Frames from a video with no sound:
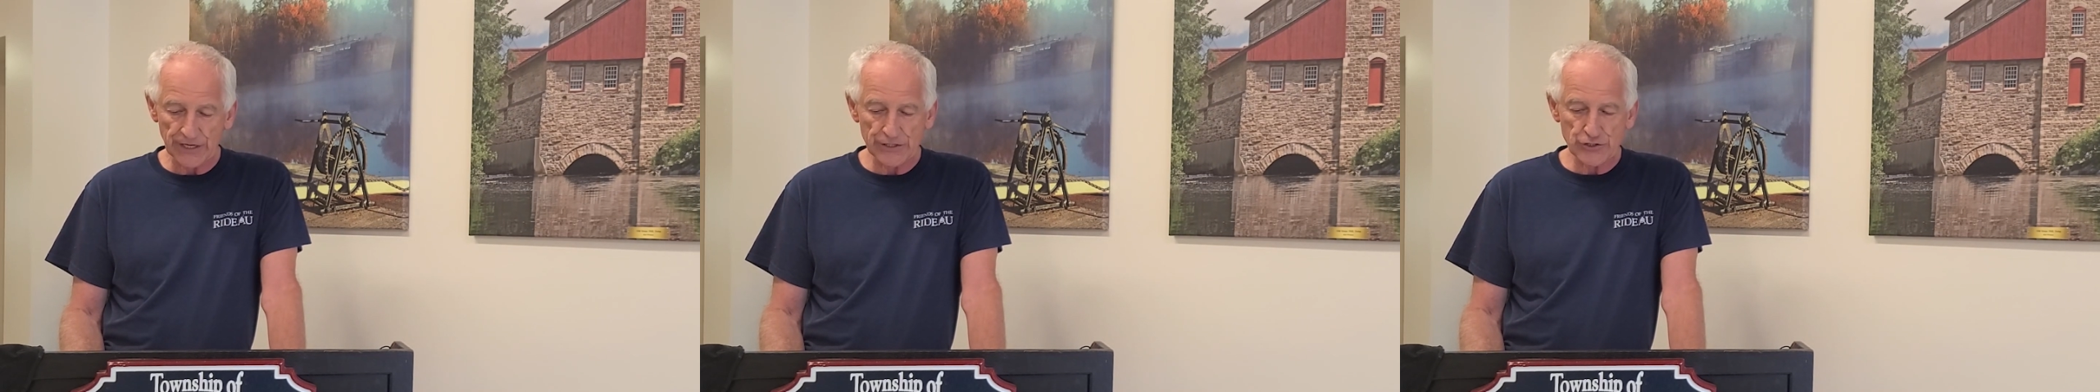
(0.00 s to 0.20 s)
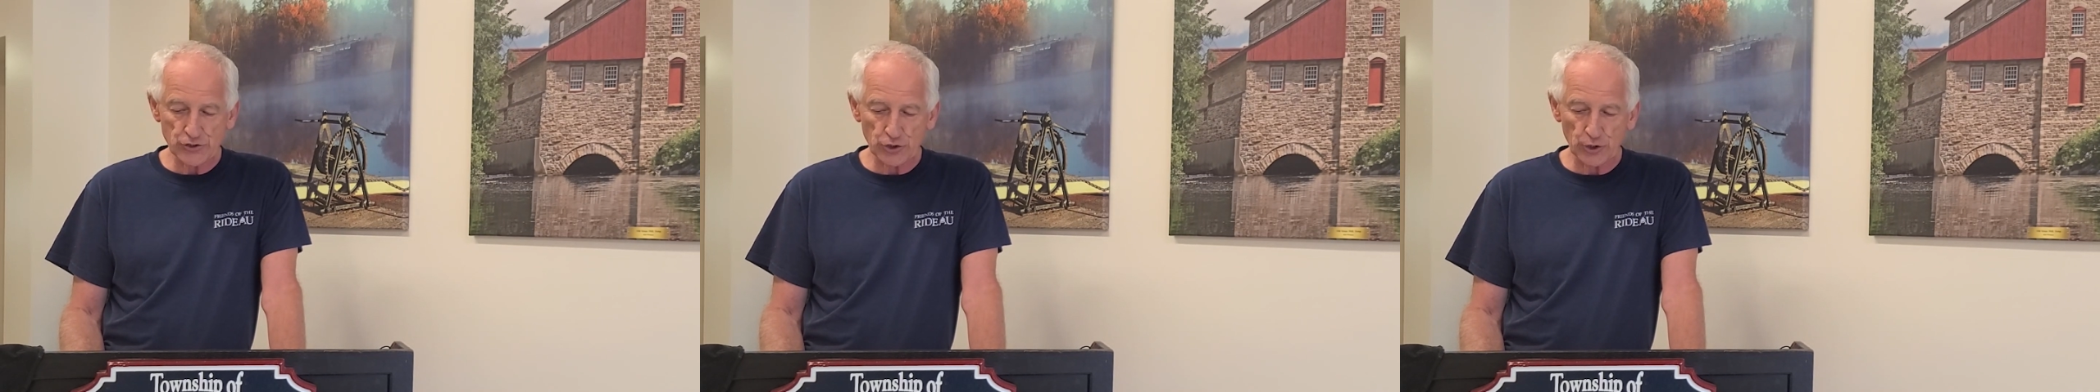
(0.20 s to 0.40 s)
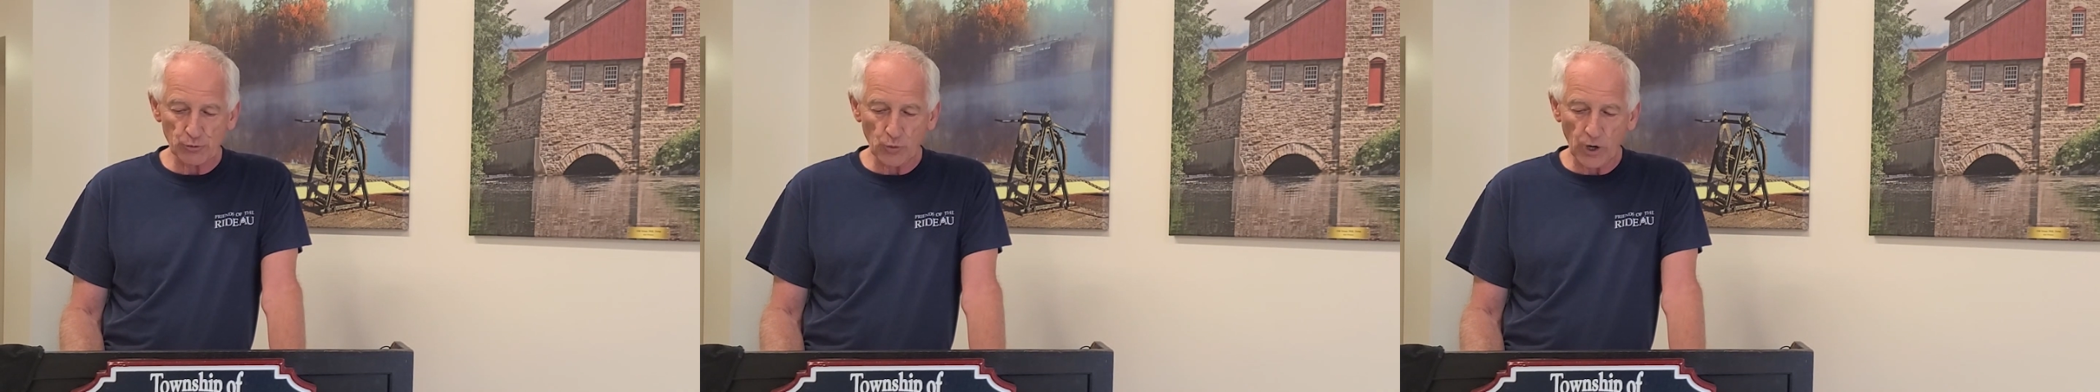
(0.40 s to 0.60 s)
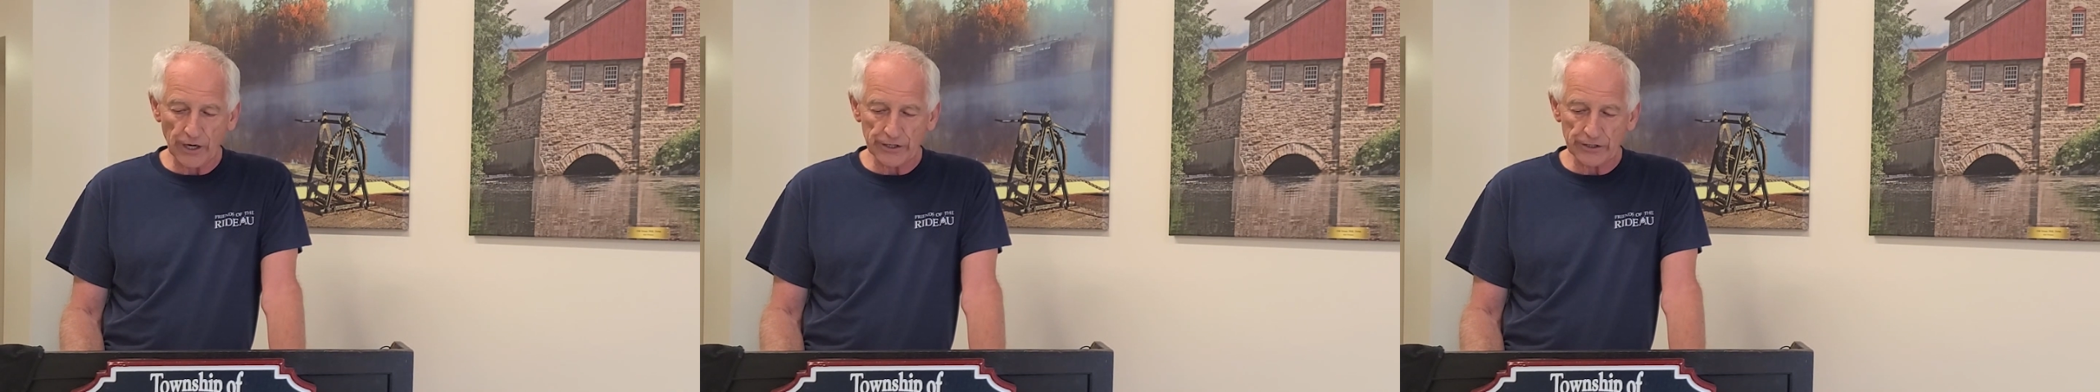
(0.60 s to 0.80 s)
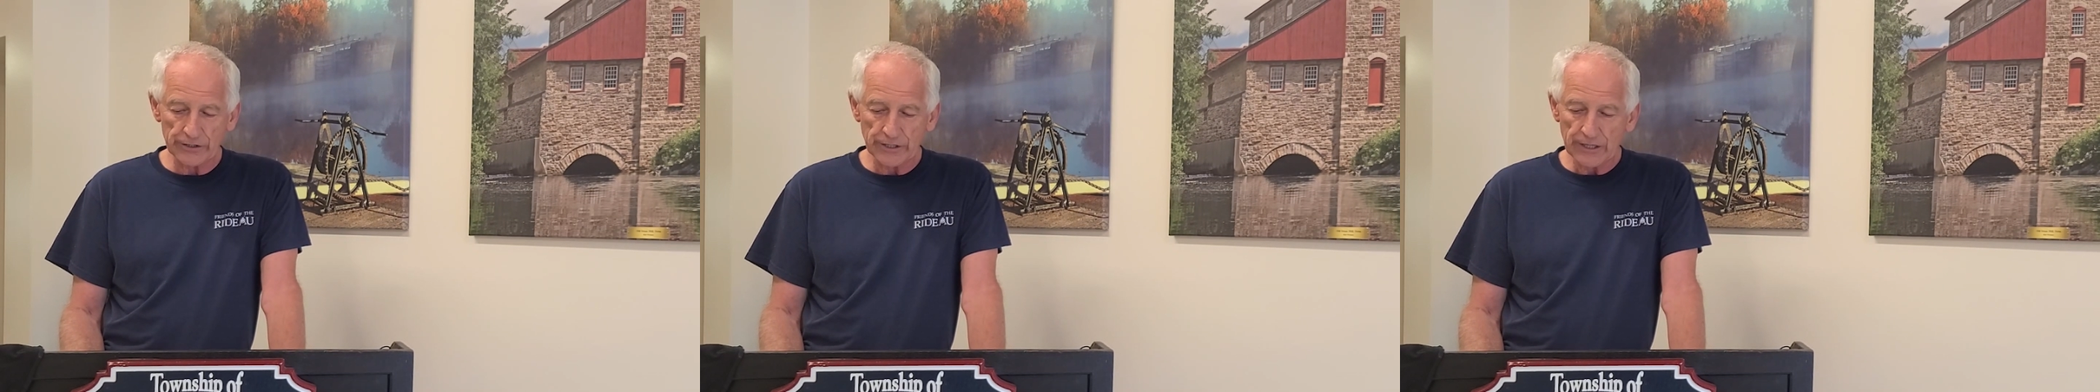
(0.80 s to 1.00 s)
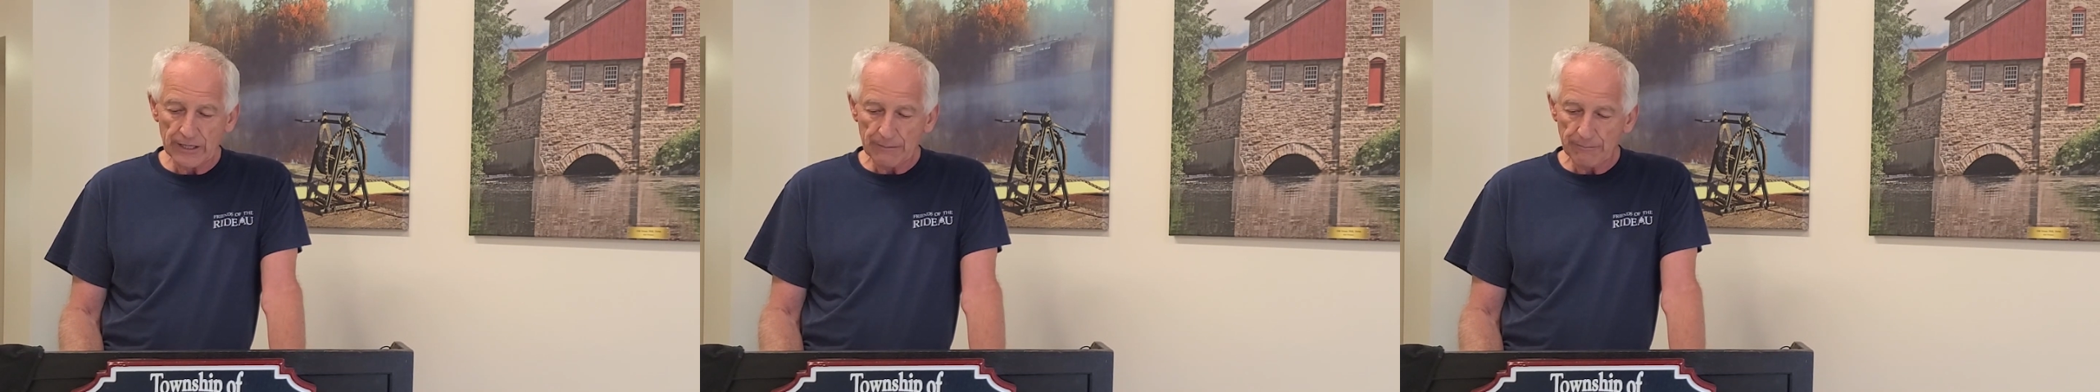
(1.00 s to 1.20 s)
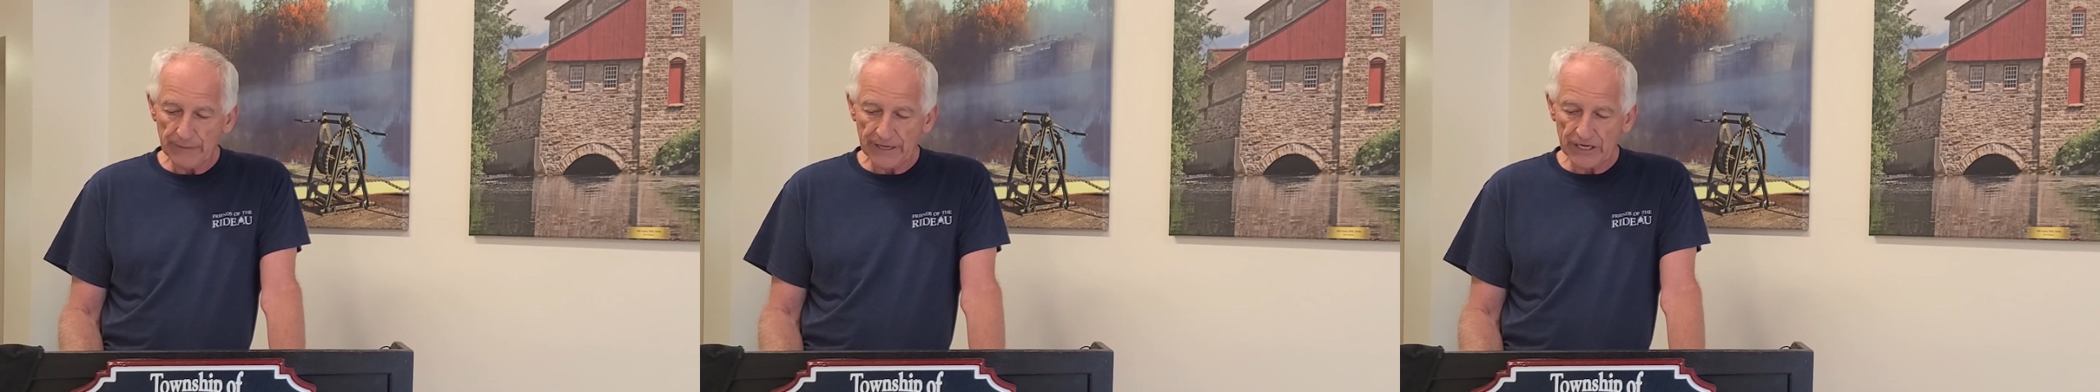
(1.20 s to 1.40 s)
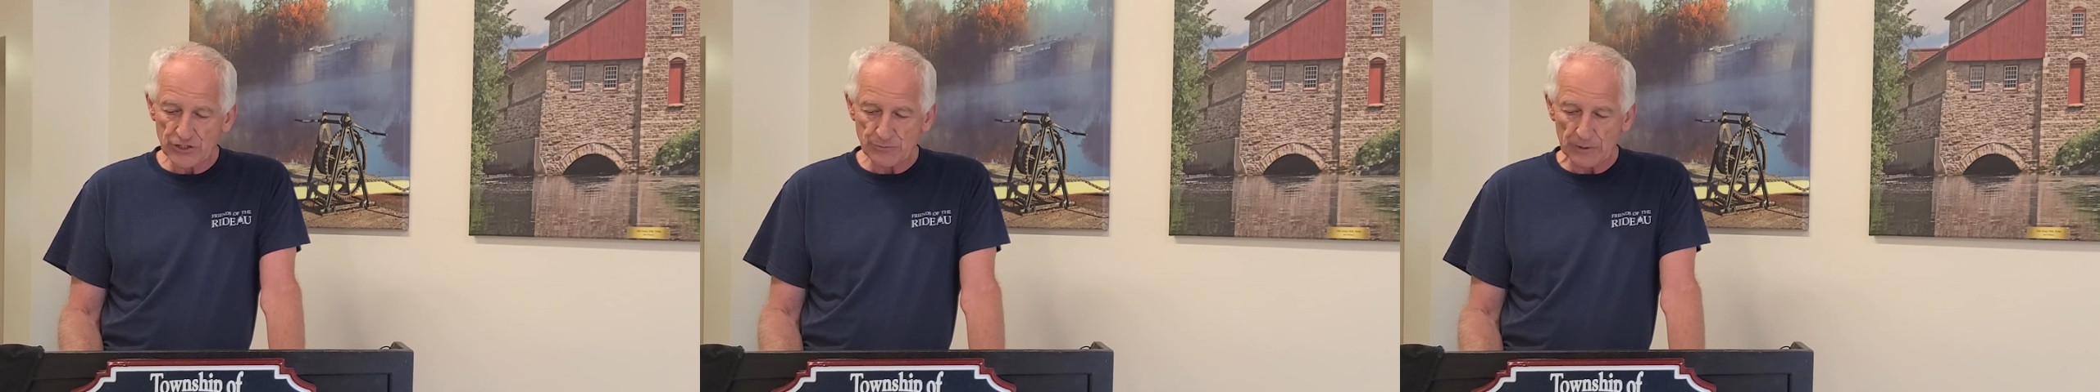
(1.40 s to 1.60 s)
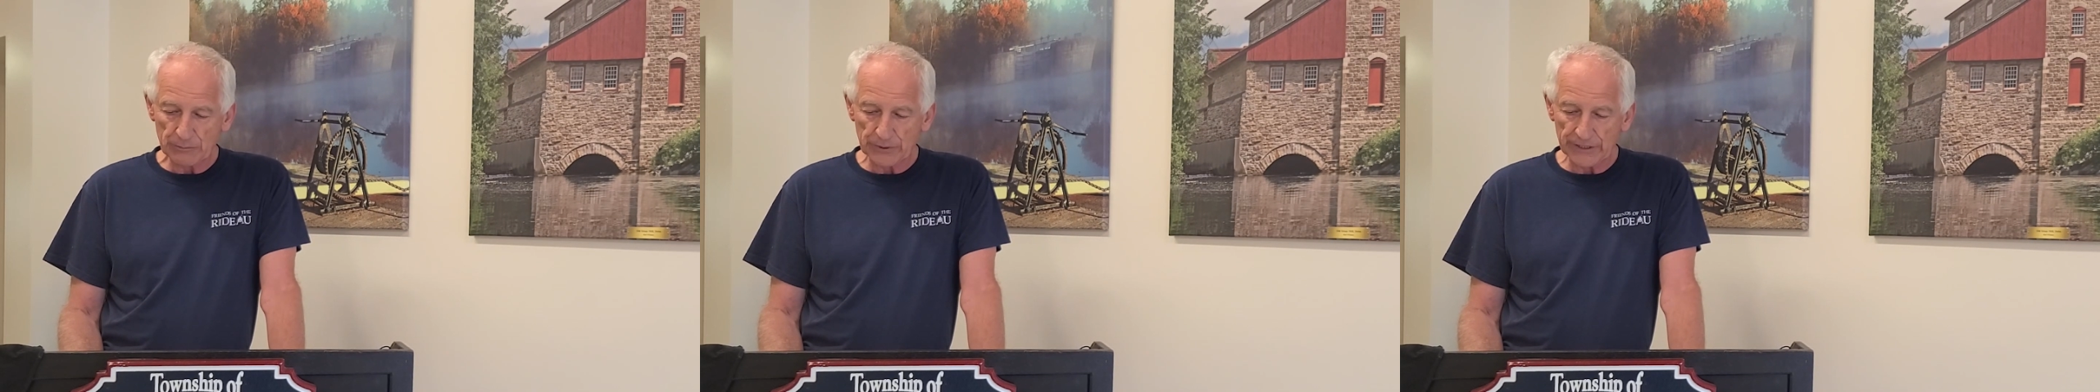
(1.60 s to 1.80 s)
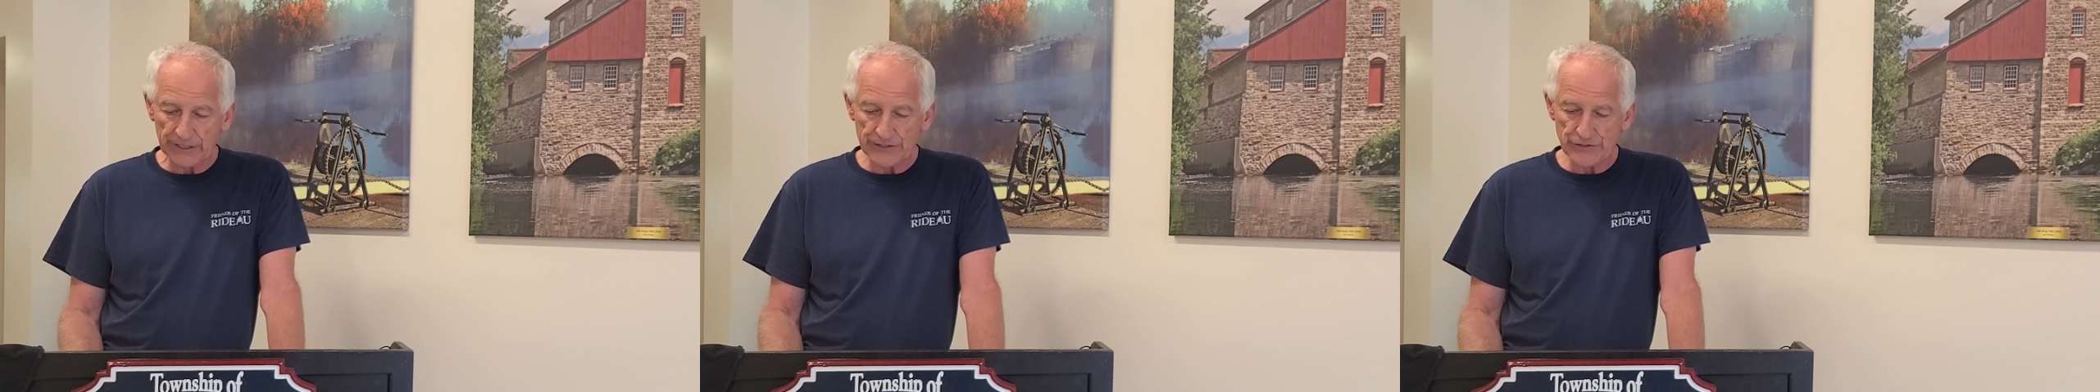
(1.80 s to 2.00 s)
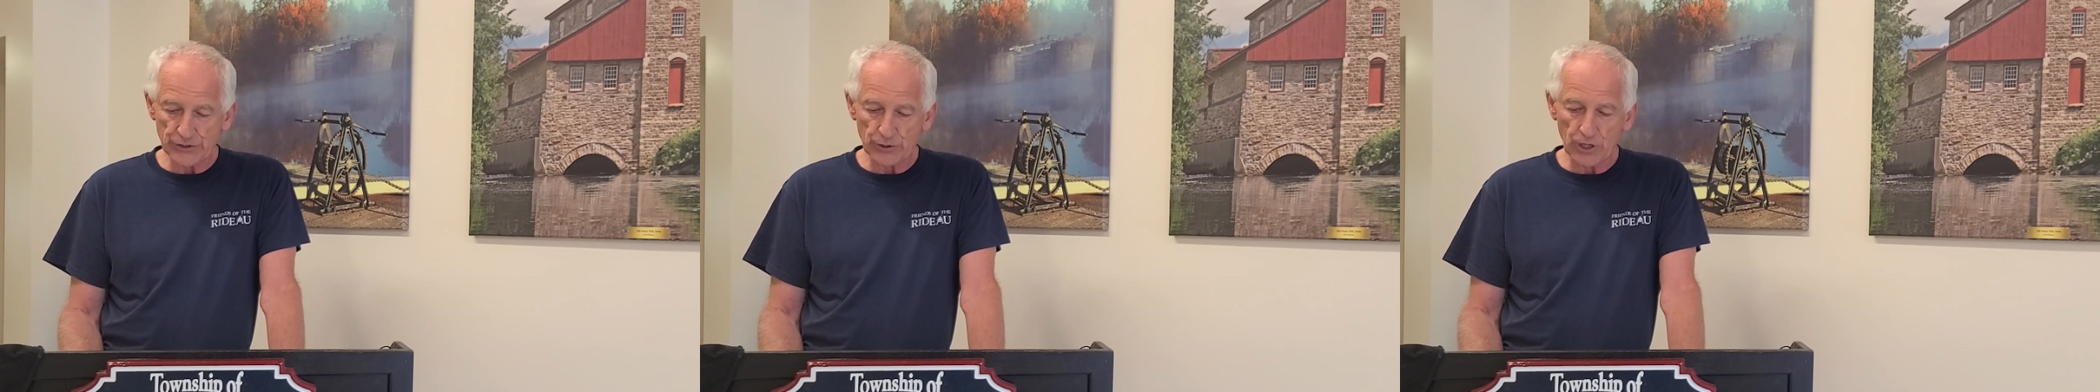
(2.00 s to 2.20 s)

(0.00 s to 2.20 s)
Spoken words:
and stormwater management plans are